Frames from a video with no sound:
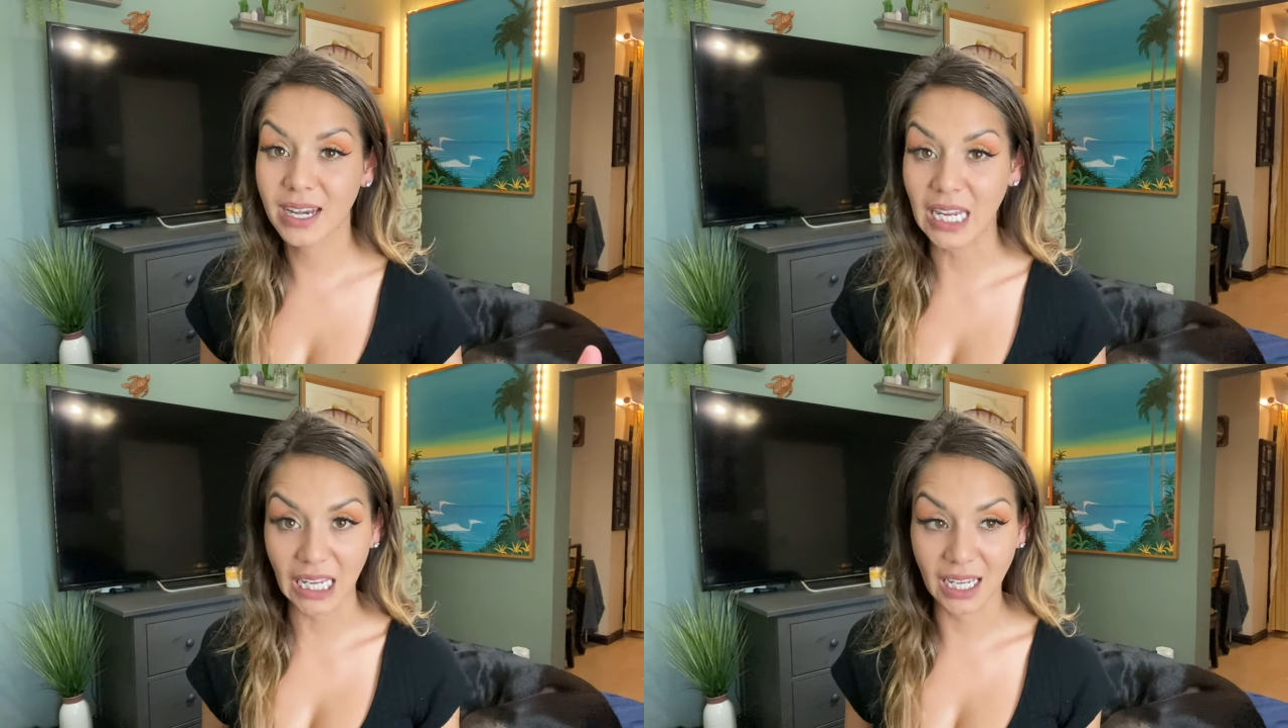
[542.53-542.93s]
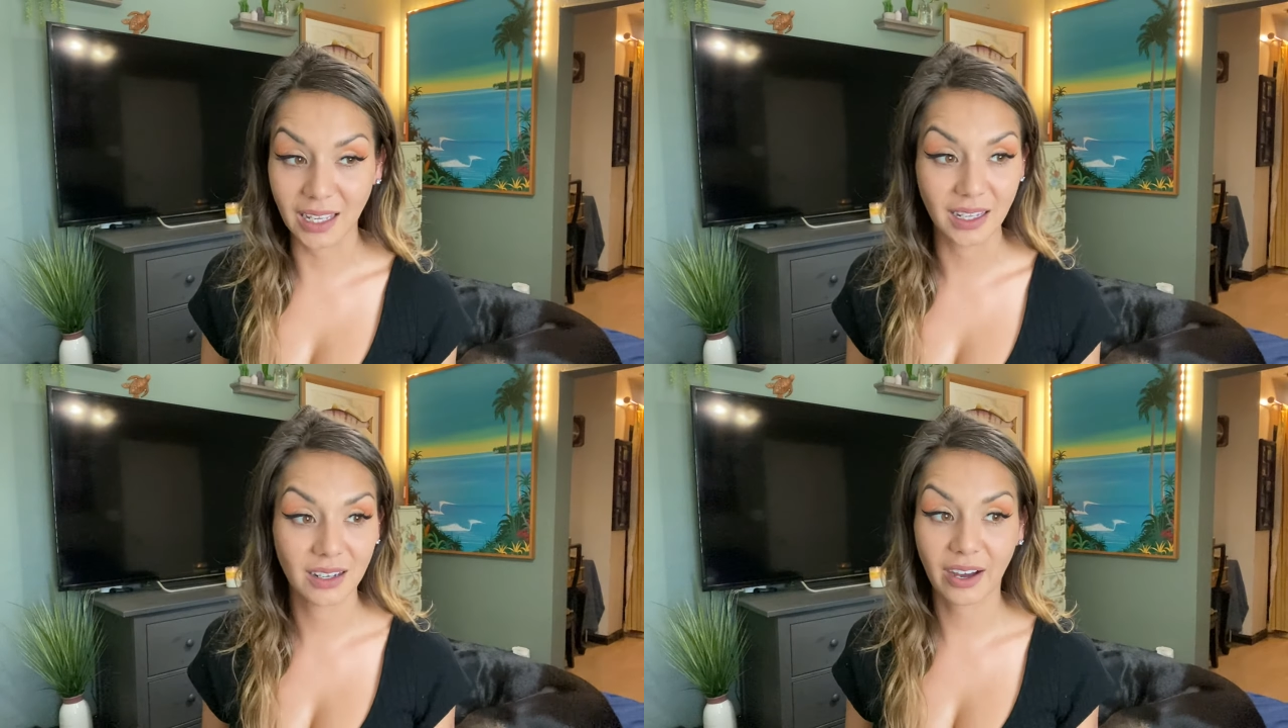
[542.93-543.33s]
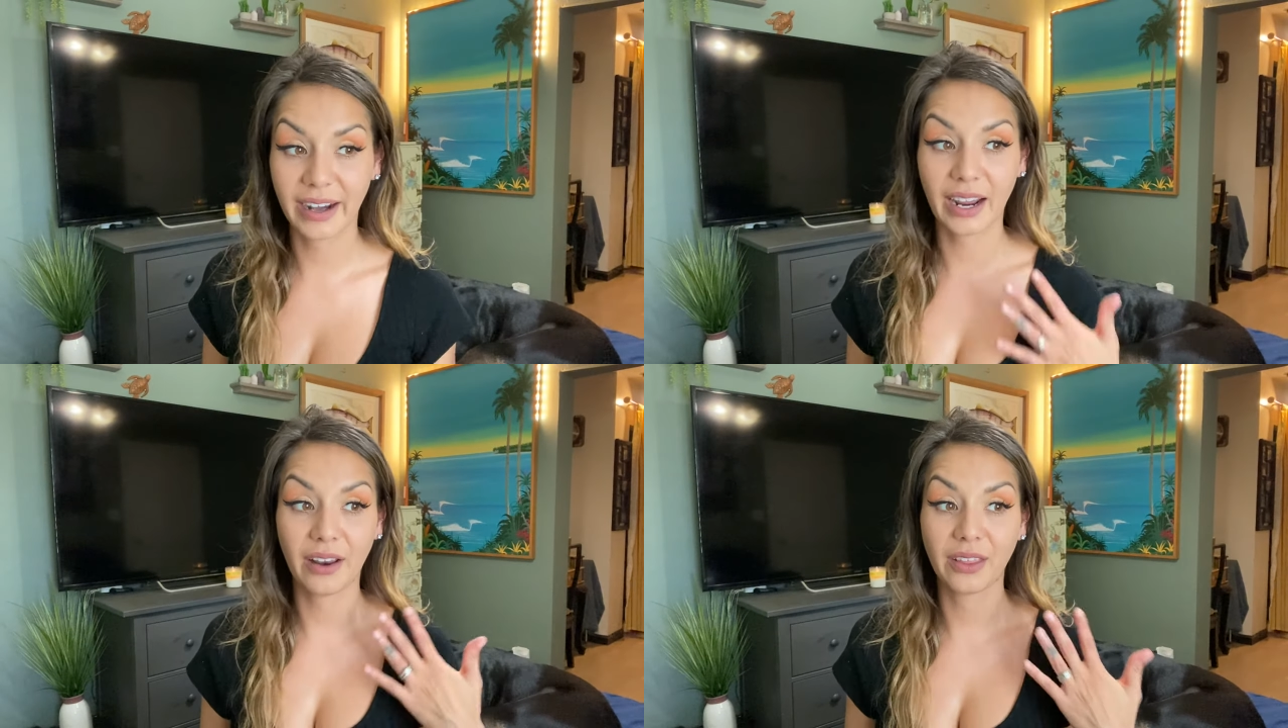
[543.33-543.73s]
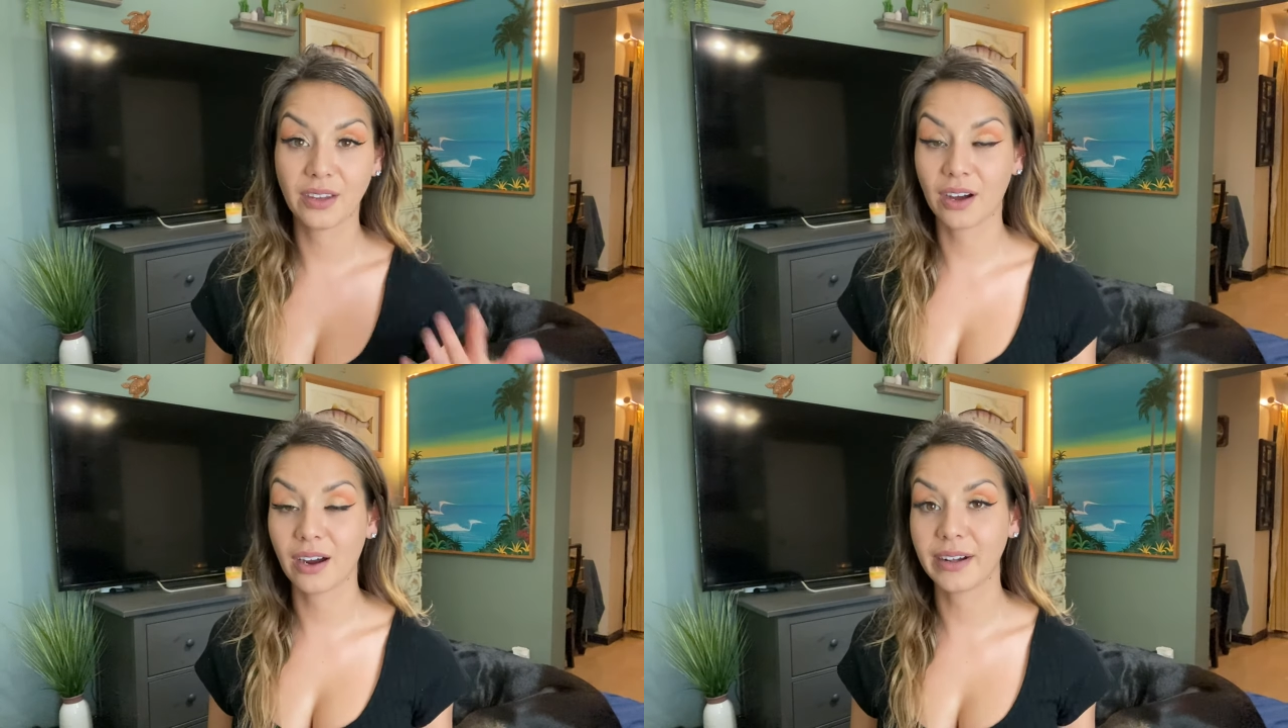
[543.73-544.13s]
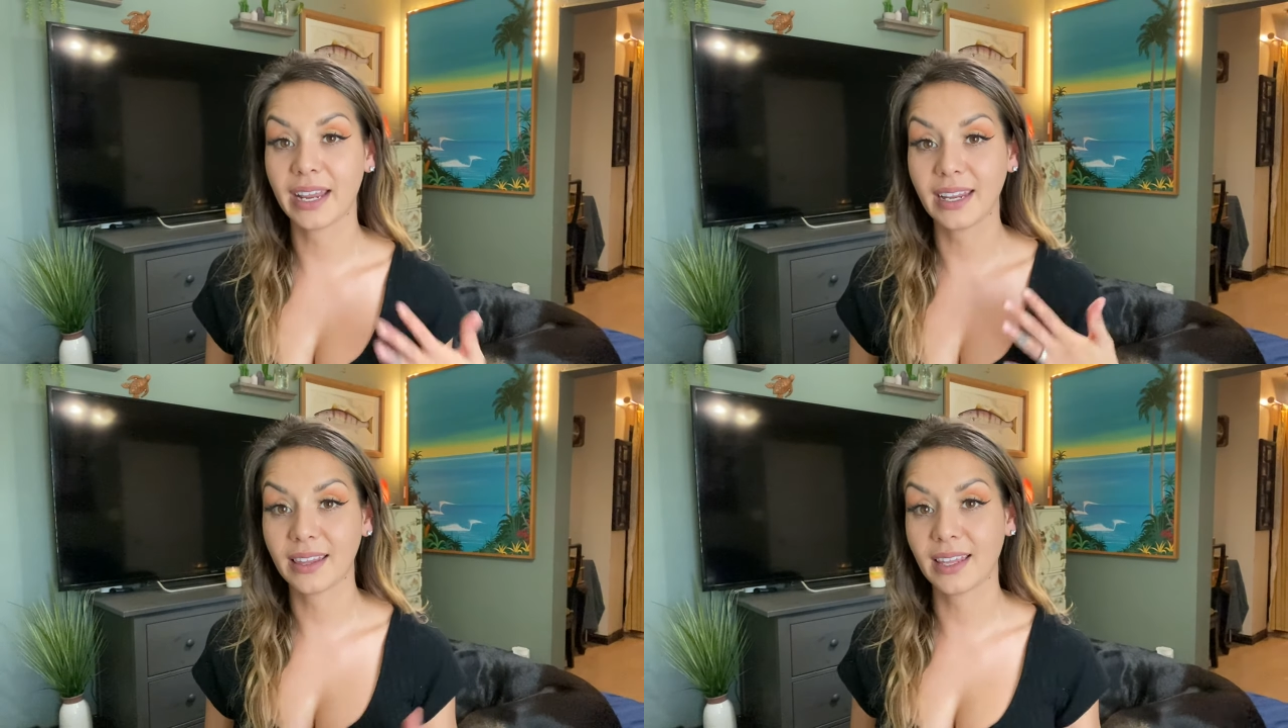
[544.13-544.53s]
he got out of the yard,
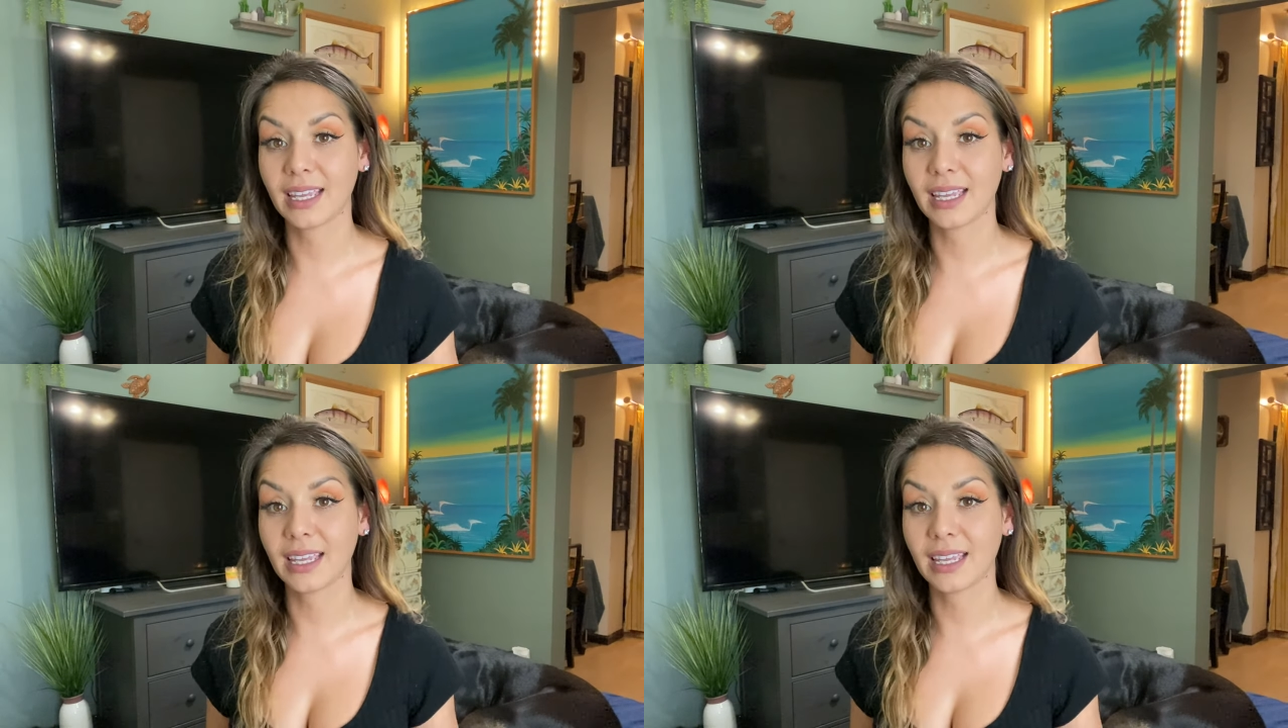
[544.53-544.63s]
anything,